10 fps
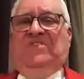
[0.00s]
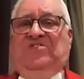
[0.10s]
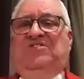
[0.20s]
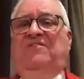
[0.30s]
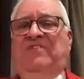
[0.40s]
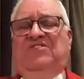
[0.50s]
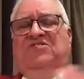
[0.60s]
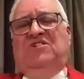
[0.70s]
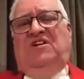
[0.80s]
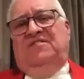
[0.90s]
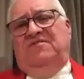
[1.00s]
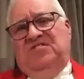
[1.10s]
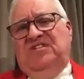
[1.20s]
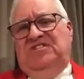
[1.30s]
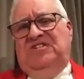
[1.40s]
civic side of the
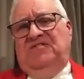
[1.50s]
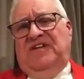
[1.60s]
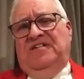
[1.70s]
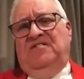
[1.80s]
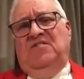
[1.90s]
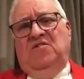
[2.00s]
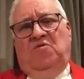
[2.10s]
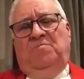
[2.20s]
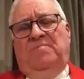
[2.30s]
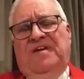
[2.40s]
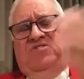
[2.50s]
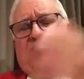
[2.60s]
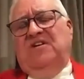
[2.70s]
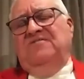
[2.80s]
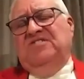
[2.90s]
City of London, the Lord Mayor, the
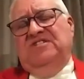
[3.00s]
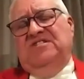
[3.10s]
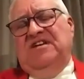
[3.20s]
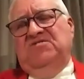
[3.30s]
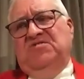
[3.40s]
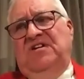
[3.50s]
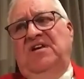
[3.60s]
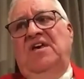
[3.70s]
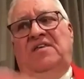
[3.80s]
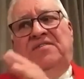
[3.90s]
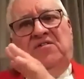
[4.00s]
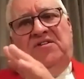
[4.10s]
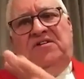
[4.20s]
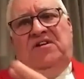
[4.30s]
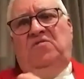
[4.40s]
sheriffs, etc. There are
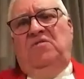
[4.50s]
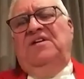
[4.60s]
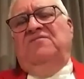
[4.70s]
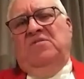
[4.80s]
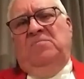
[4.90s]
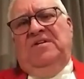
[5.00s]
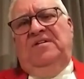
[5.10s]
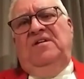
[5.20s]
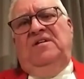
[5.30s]
no liverymen.